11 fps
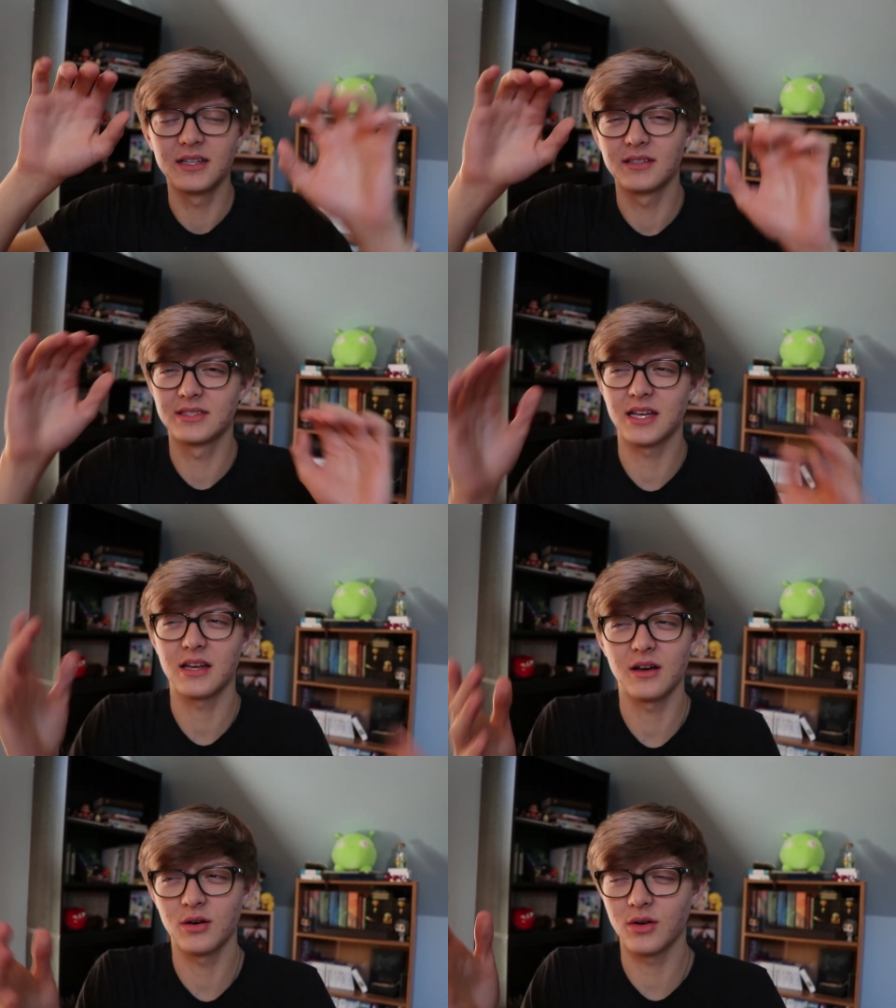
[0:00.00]
It's
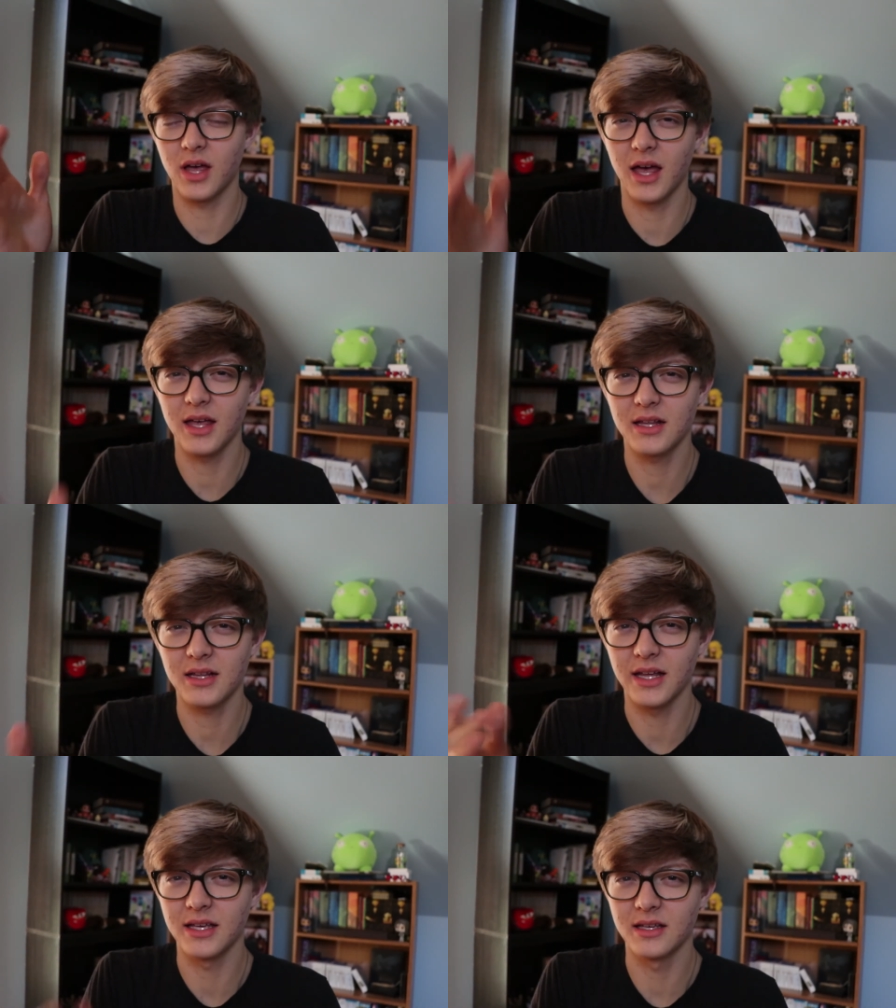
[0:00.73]
like, okay,
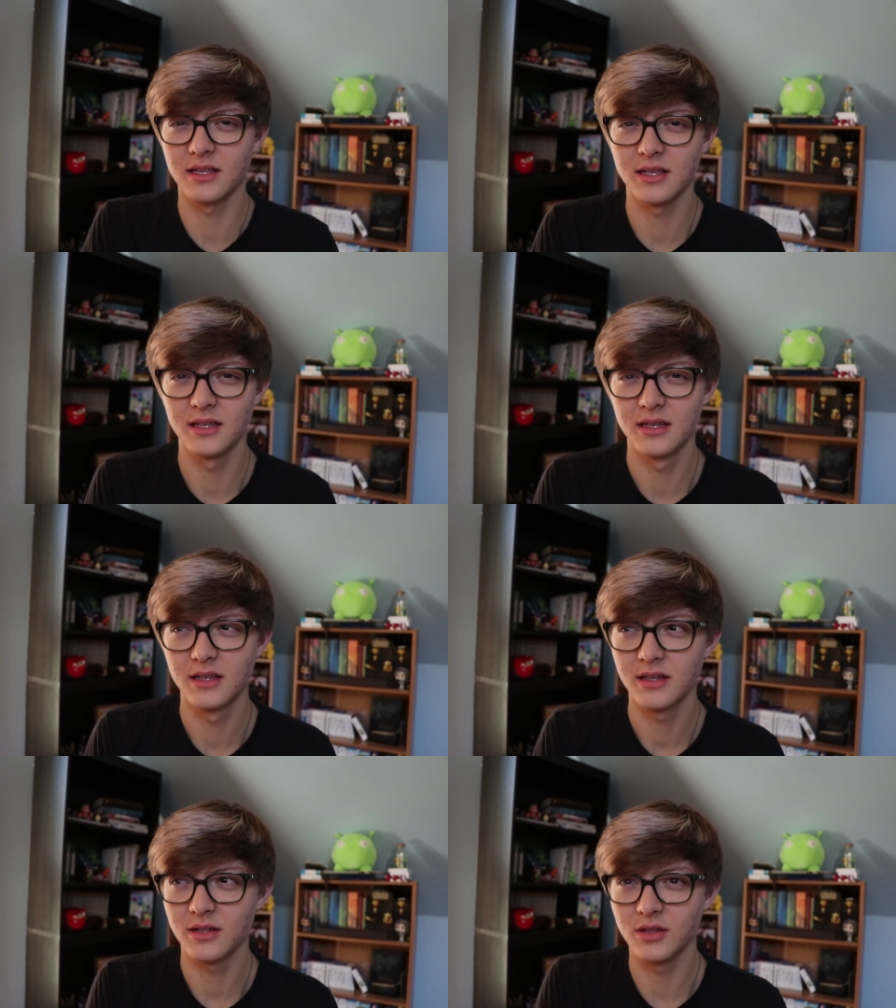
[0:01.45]
like,
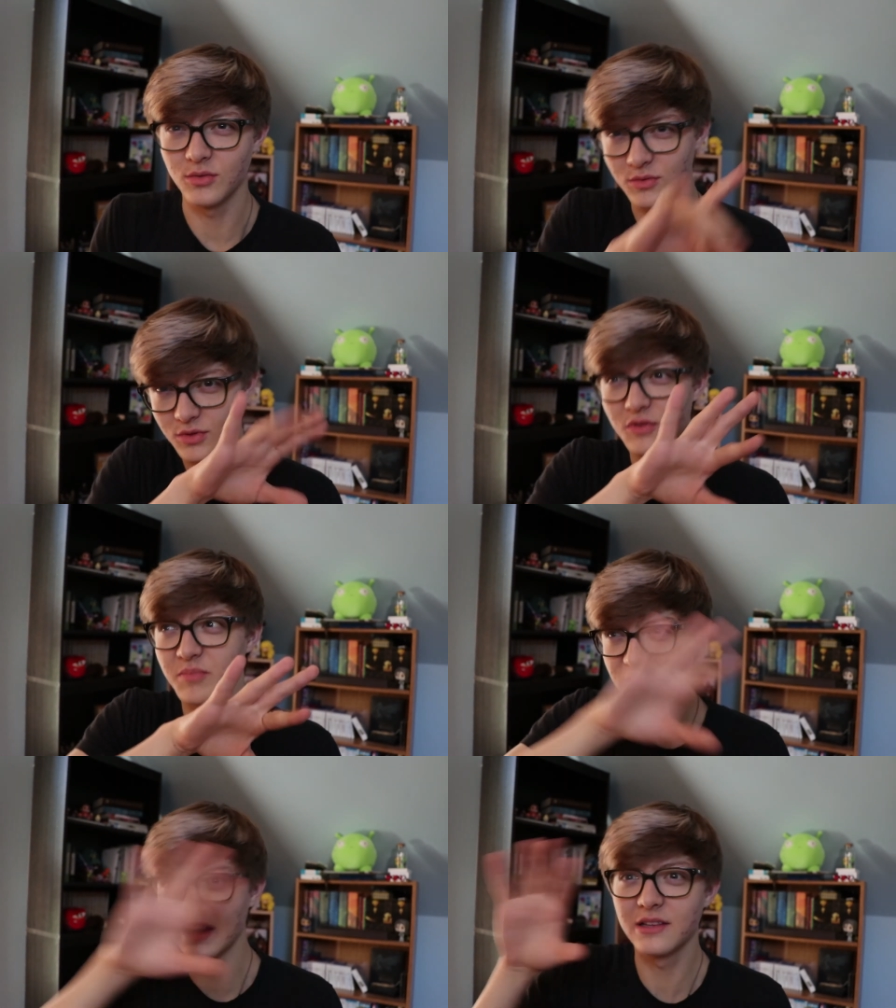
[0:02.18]

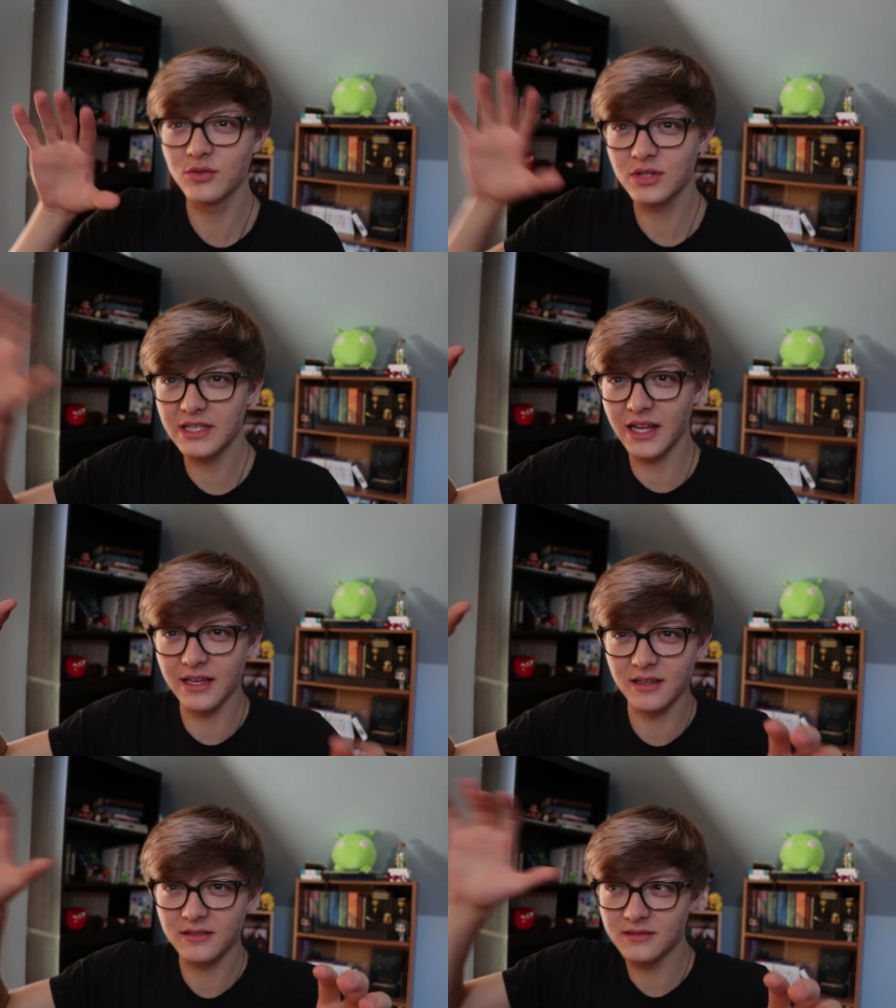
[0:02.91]
you've been literally,
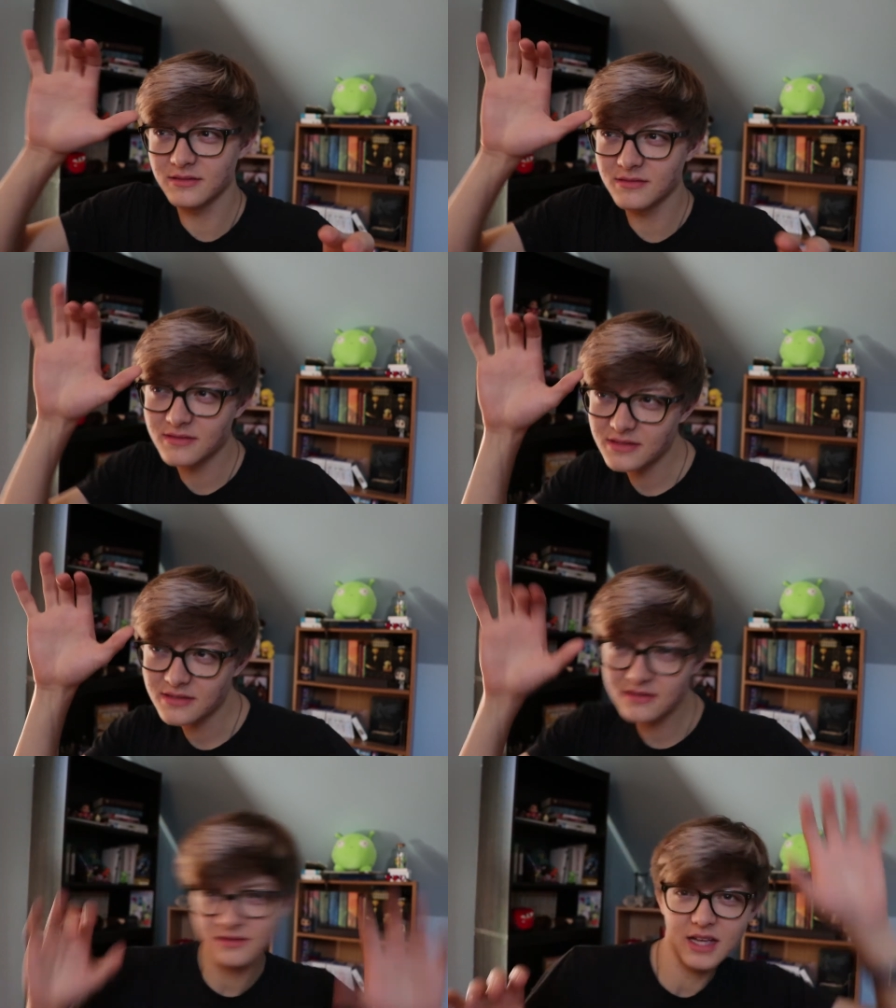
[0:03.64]
like,
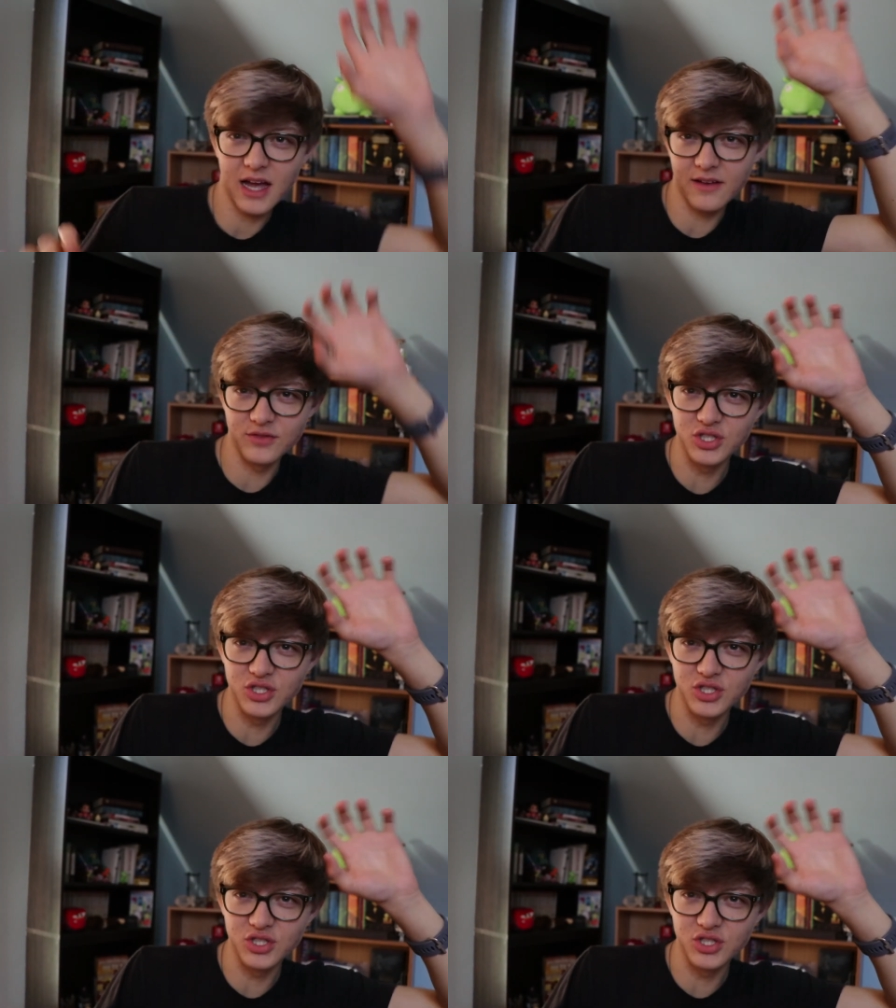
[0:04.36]
kind of